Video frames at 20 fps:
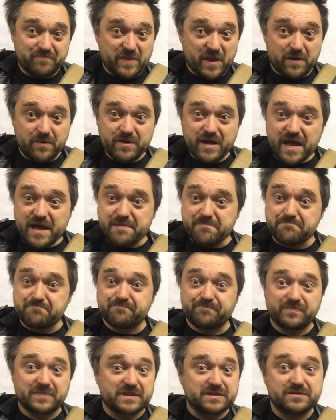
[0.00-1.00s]
Okay,
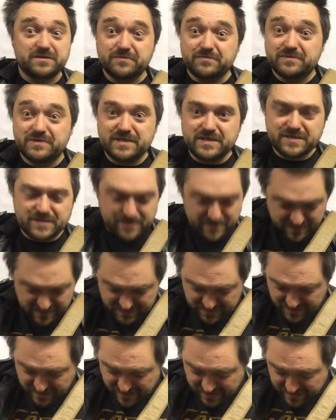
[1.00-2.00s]
so this
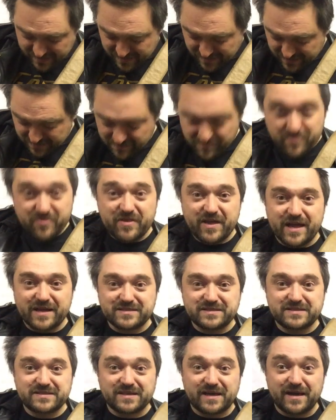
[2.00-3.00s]
is the
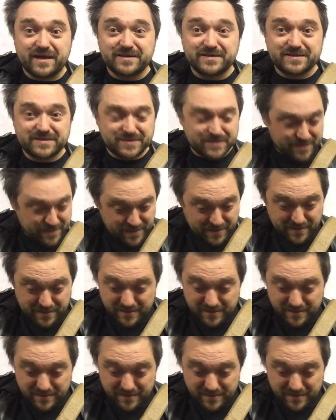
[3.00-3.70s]
exercise